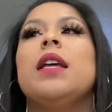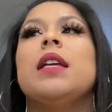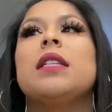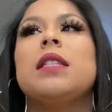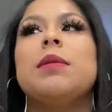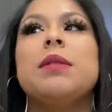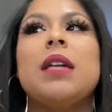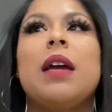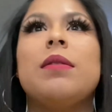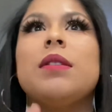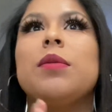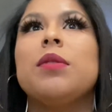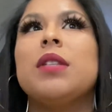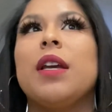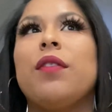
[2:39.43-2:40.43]
Sometimes
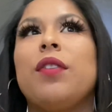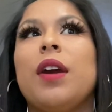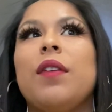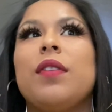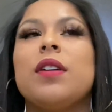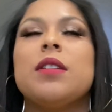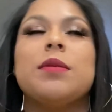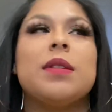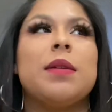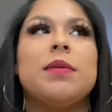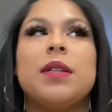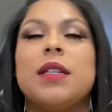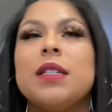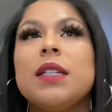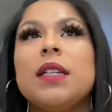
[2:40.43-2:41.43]
it would take forever, sometimes
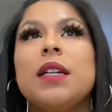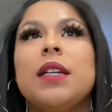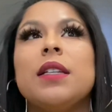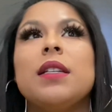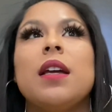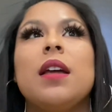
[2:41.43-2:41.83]
they didn't.